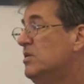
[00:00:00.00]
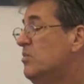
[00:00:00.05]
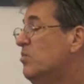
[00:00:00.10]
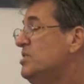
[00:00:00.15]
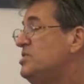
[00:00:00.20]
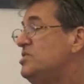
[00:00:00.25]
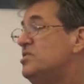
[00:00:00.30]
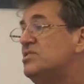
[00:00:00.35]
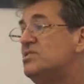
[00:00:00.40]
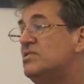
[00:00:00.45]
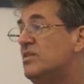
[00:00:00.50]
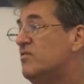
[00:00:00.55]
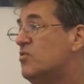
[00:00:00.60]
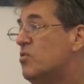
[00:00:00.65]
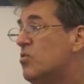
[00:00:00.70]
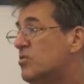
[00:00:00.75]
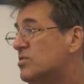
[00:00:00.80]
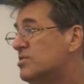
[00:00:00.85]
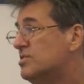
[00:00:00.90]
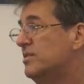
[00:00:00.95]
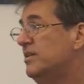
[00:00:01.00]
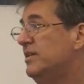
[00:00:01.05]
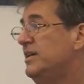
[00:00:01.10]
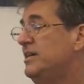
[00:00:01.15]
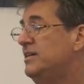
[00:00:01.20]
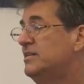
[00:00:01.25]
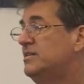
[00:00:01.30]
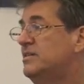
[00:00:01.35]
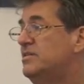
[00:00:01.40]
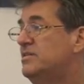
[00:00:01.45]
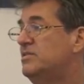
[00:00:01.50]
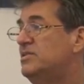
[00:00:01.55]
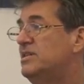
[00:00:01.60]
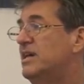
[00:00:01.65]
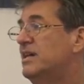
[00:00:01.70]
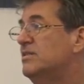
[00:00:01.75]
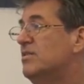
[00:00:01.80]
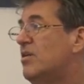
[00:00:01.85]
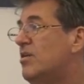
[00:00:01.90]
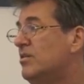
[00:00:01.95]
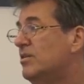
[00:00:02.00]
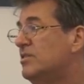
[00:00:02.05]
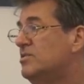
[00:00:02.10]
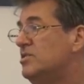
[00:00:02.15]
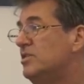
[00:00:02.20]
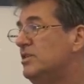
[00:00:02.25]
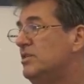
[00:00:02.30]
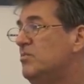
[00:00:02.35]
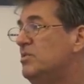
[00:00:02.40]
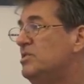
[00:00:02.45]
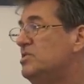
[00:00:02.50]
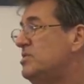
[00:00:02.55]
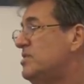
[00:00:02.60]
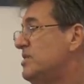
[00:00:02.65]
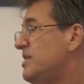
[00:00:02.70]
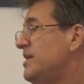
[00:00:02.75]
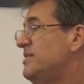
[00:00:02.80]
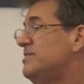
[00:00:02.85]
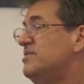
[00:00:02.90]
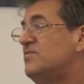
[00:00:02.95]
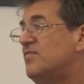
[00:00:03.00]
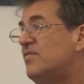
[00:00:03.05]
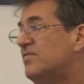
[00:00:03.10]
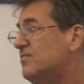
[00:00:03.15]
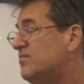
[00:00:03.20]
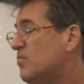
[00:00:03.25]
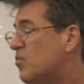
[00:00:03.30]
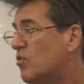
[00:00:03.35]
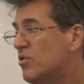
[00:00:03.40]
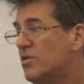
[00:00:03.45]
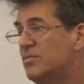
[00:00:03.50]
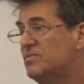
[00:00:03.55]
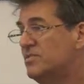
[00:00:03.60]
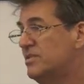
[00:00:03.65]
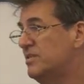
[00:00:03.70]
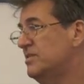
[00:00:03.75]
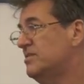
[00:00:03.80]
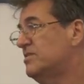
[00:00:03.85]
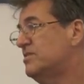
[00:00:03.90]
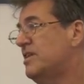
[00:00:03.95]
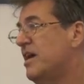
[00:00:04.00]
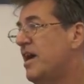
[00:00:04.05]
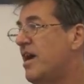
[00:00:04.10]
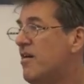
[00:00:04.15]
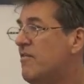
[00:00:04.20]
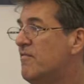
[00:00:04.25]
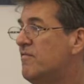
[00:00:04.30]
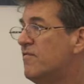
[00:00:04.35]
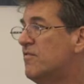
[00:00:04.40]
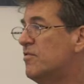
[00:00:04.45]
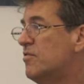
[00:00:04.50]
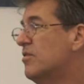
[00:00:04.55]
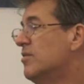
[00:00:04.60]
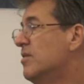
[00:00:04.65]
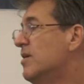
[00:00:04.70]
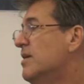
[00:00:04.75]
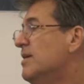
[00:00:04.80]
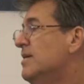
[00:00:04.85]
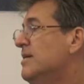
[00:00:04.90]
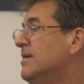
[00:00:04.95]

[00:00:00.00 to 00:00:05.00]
which is, of course, linked to technology, which then forms this ever